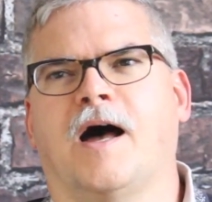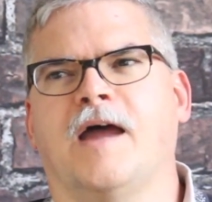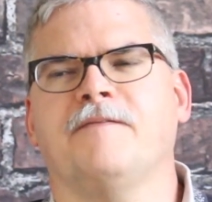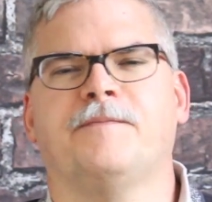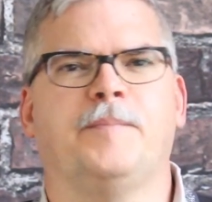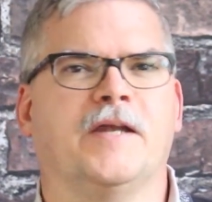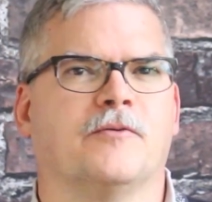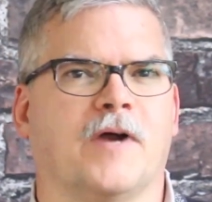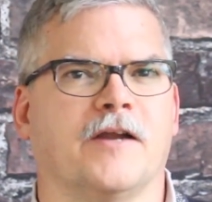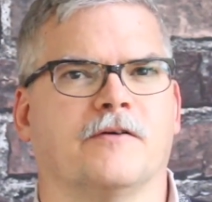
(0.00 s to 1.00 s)
I've been a
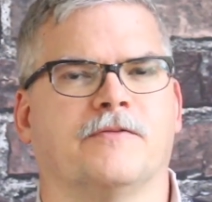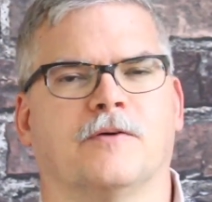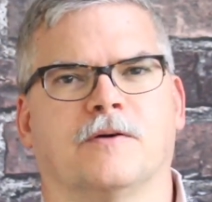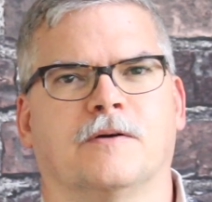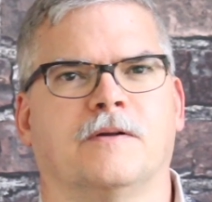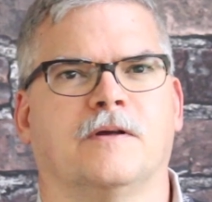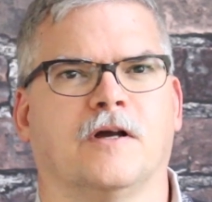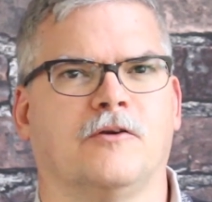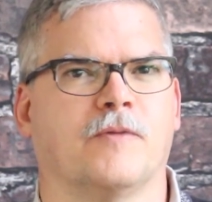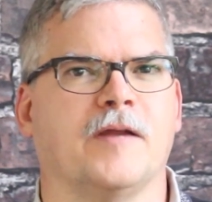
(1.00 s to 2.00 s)
writer for
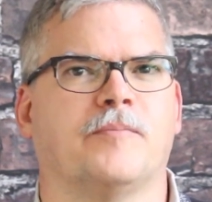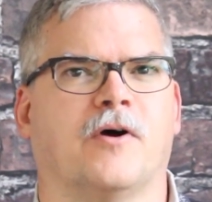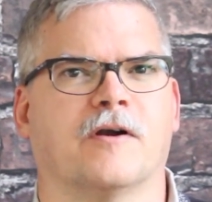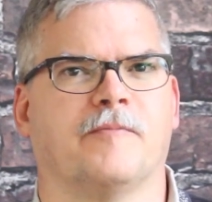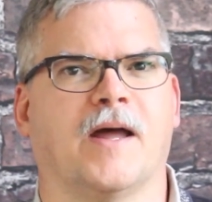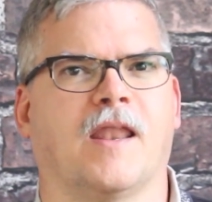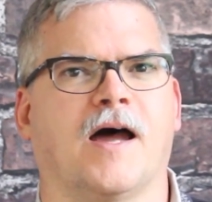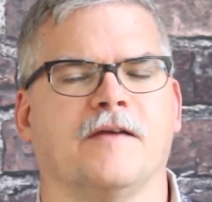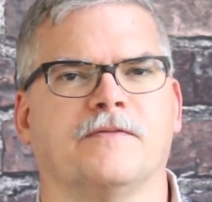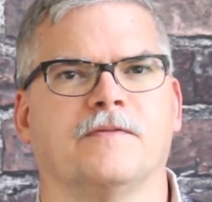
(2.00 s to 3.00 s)
a great part of my
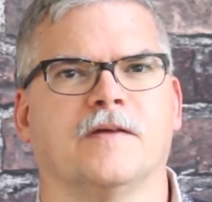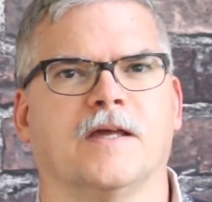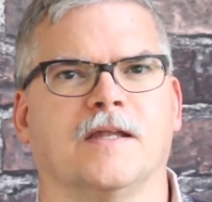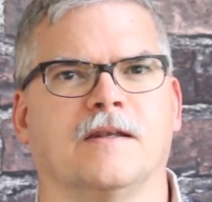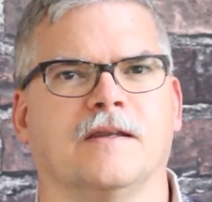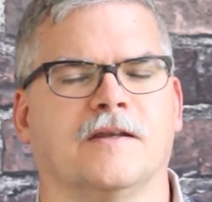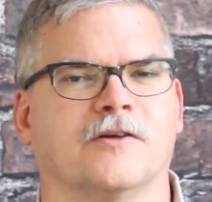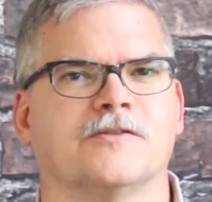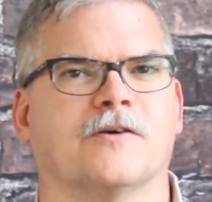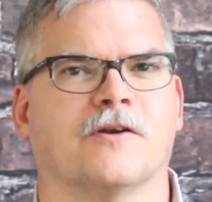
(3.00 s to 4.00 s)
life, and it
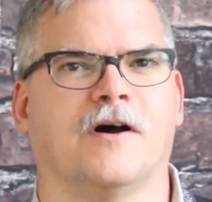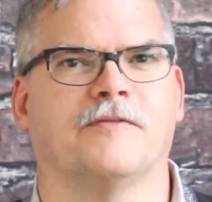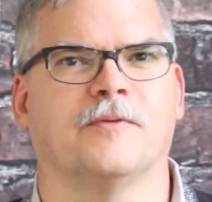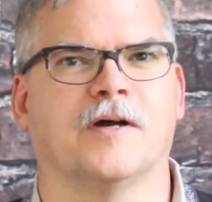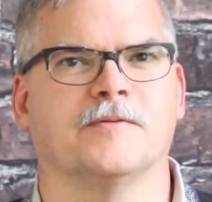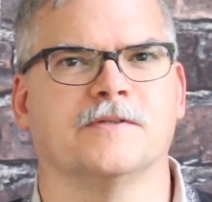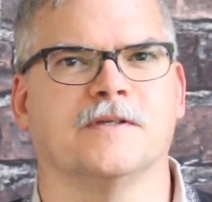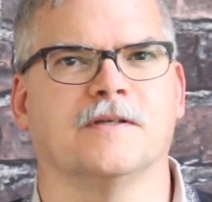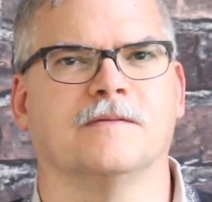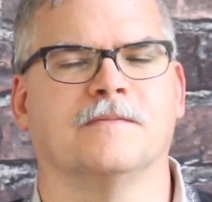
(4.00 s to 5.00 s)
all started off when I was
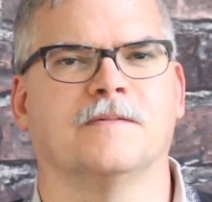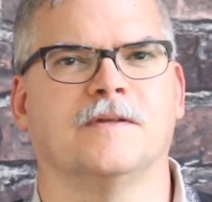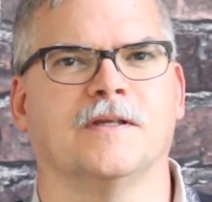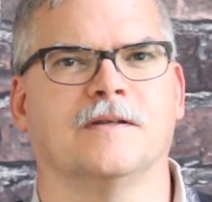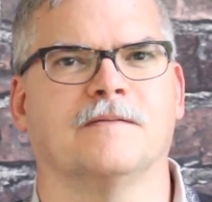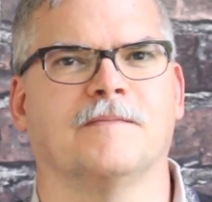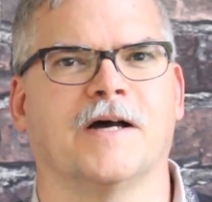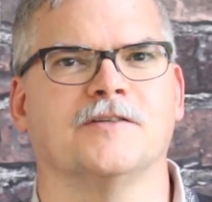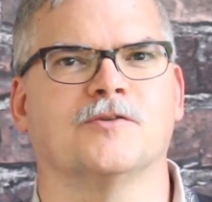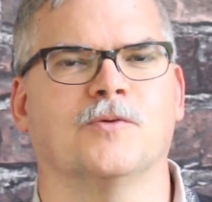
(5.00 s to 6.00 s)
in, in
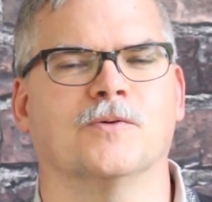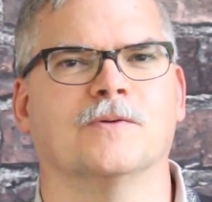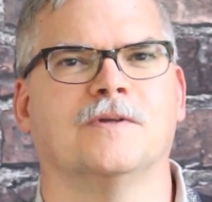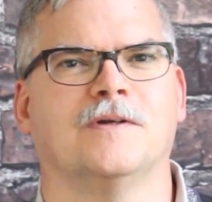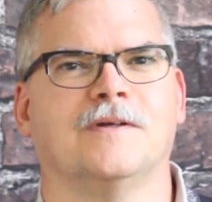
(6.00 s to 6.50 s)
high school.